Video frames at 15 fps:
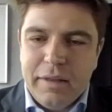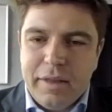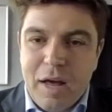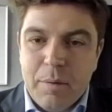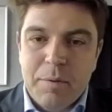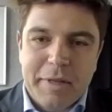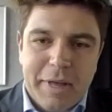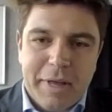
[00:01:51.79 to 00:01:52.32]

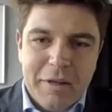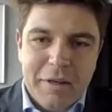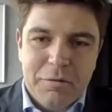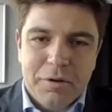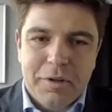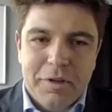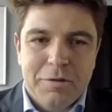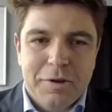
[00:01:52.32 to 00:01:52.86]
appetite
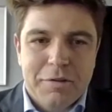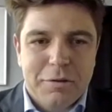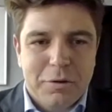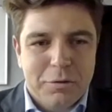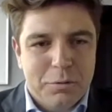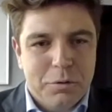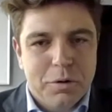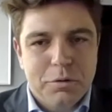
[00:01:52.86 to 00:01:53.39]
for the
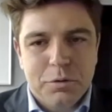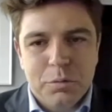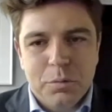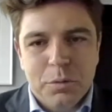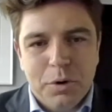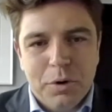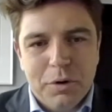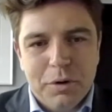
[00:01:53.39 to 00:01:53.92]
investors to consume
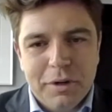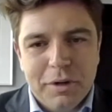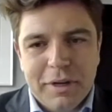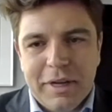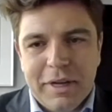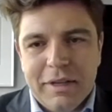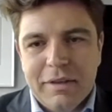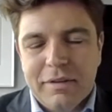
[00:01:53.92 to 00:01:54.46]
more,
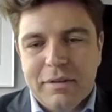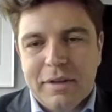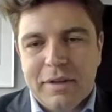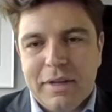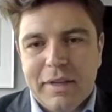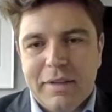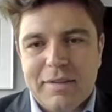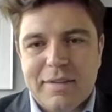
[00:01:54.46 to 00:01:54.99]
and
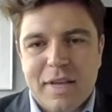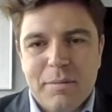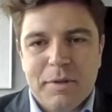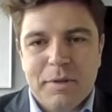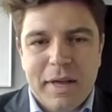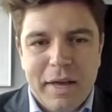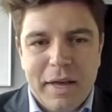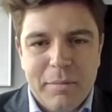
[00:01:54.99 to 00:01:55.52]
at the
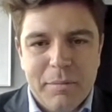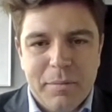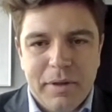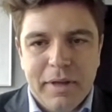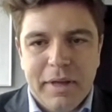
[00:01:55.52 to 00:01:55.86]
same time,